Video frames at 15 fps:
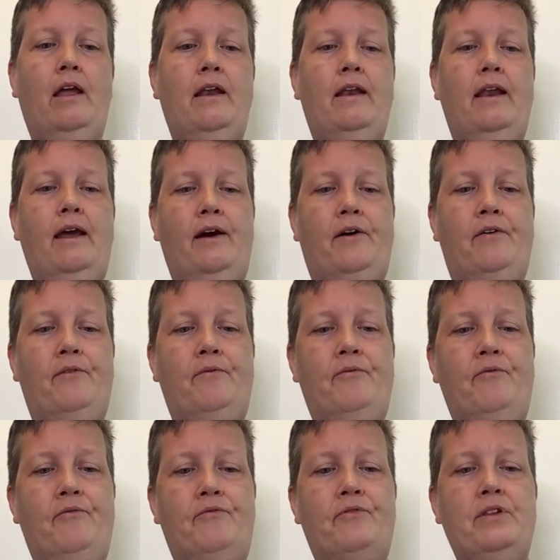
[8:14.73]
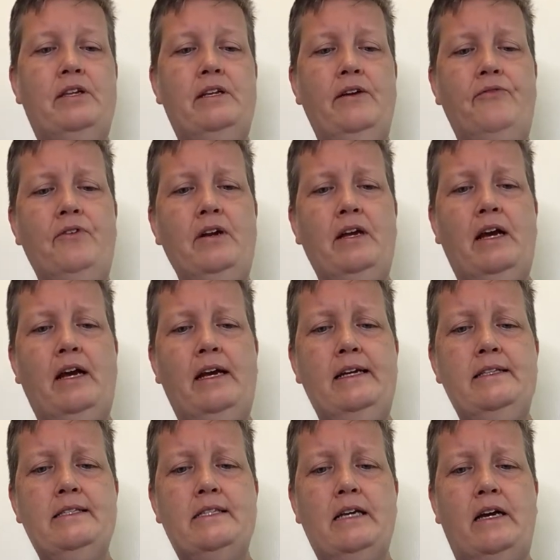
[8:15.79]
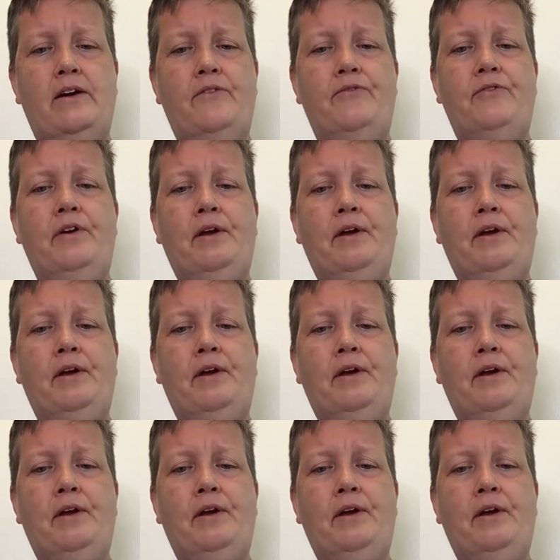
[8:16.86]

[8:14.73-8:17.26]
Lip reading: Now, for the different kinds of